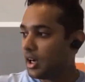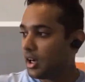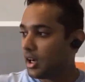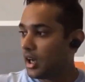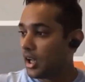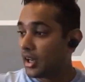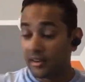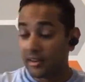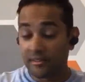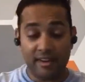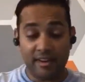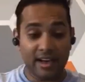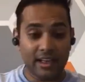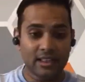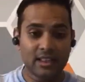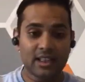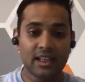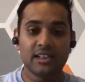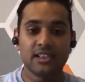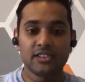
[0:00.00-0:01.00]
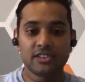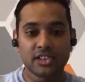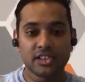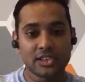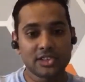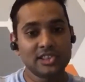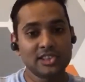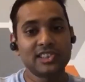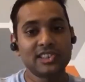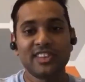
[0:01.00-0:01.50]
and in fact the kind of
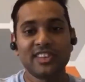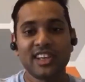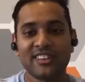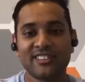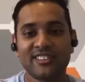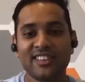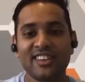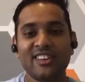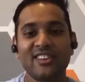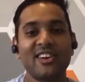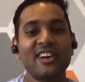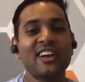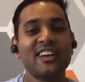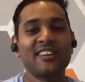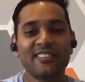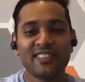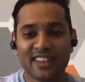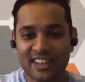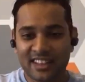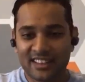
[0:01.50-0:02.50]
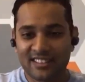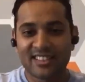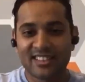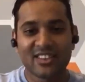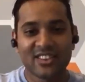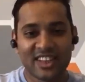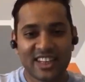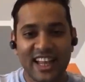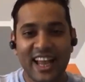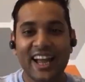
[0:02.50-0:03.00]
situation we are in only will
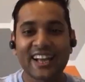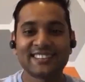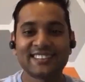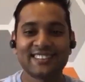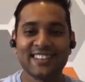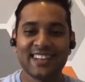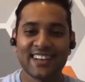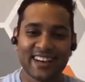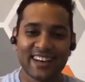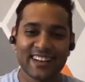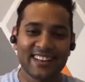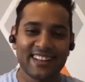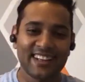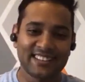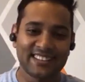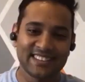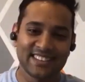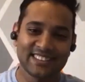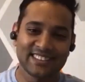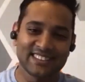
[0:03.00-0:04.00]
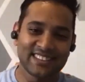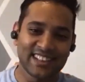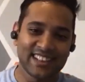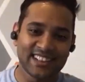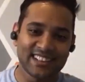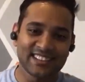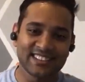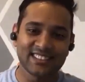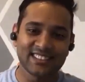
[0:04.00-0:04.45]
only accelerate that change, right?